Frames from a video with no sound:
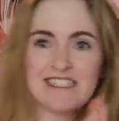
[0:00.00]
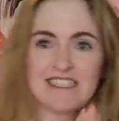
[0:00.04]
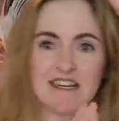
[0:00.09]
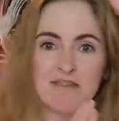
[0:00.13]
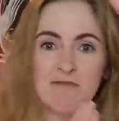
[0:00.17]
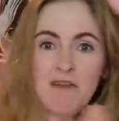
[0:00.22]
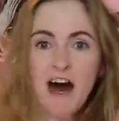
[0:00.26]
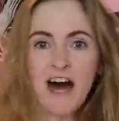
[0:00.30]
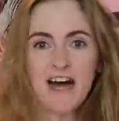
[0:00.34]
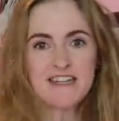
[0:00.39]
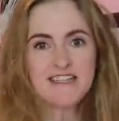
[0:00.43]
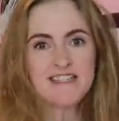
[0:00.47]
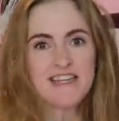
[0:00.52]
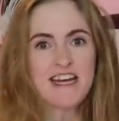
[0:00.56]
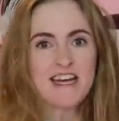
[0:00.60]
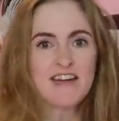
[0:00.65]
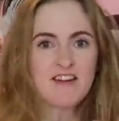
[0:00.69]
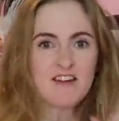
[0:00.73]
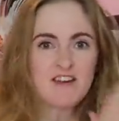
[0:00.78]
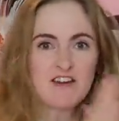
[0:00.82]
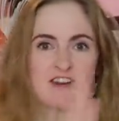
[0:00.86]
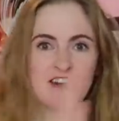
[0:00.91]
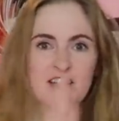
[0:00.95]
Come on,
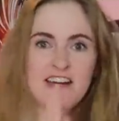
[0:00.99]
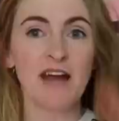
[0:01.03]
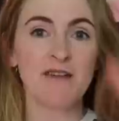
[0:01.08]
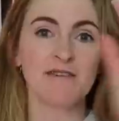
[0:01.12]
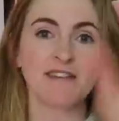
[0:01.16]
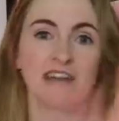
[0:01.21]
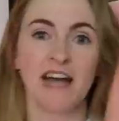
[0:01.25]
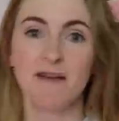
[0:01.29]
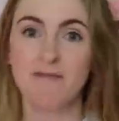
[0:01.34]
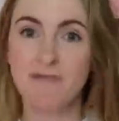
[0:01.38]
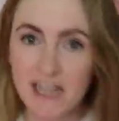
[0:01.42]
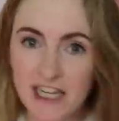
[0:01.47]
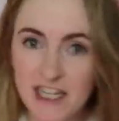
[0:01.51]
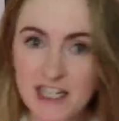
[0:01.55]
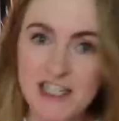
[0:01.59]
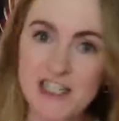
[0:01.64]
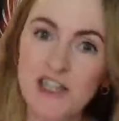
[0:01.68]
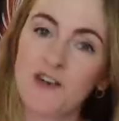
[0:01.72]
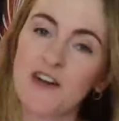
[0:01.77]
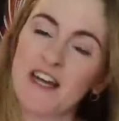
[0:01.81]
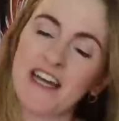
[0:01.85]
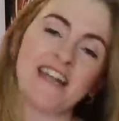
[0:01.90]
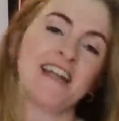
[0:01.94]
Taylor, I'm gonna
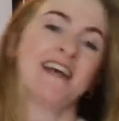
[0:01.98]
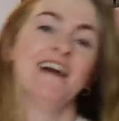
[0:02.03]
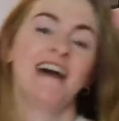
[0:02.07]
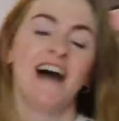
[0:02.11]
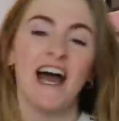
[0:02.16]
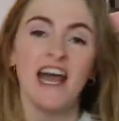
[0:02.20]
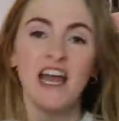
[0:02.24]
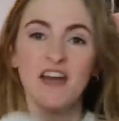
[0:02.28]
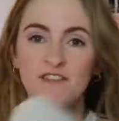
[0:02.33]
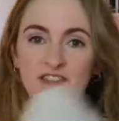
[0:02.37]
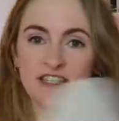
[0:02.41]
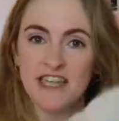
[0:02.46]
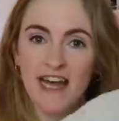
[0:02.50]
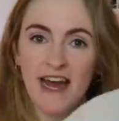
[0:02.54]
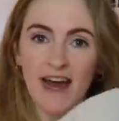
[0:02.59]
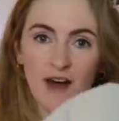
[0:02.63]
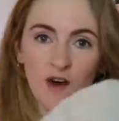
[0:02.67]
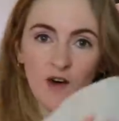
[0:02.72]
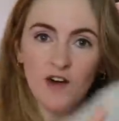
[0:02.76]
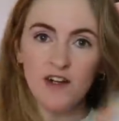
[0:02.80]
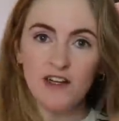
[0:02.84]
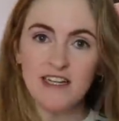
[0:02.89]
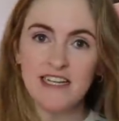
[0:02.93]
do it. I have a
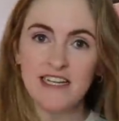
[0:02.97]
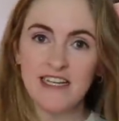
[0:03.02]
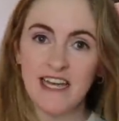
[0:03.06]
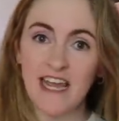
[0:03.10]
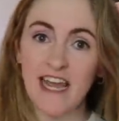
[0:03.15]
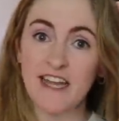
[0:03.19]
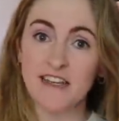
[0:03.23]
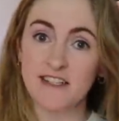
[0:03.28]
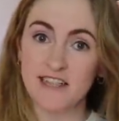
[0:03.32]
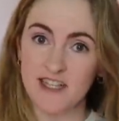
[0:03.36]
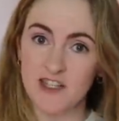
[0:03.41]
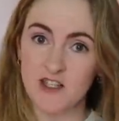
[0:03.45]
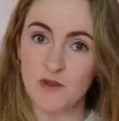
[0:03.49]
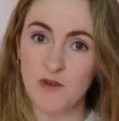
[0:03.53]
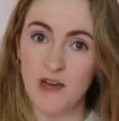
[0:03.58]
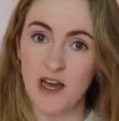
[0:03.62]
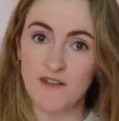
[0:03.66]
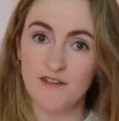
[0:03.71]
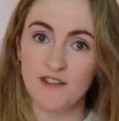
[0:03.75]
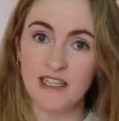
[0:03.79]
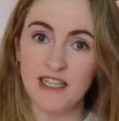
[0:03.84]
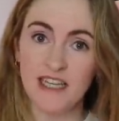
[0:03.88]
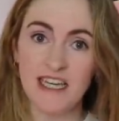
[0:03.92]
towel in case I do
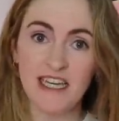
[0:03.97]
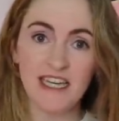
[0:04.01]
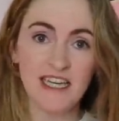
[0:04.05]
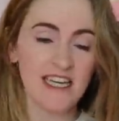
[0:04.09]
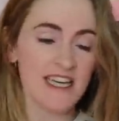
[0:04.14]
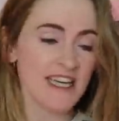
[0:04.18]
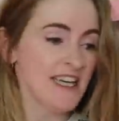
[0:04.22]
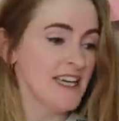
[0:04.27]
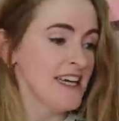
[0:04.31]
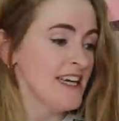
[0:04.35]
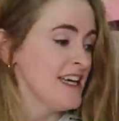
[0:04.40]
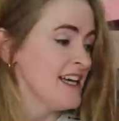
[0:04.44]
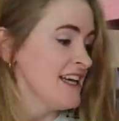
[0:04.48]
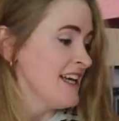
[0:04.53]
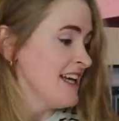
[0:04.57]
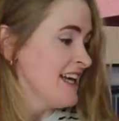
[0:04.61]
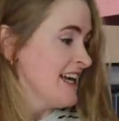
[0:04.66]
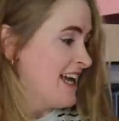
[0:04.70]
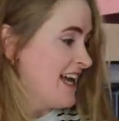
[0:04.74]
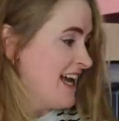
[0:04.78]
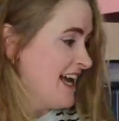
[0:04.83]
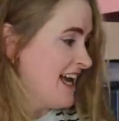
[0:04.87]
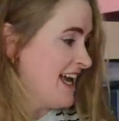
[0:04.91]
have a leak
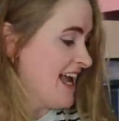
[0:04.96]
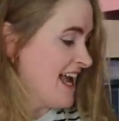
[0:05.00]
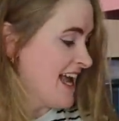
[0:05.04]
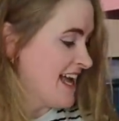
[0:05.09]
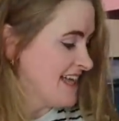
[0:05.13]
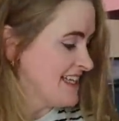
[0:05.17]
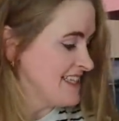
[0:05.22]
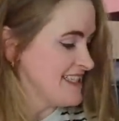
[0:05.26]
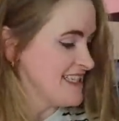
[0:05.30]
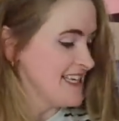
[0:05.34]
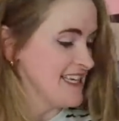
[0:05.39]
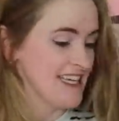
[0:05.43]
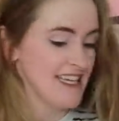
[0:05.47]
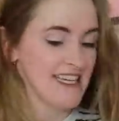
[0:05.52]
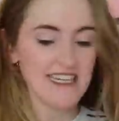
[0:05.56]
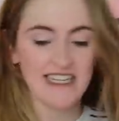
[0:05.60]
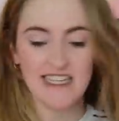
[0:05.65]
and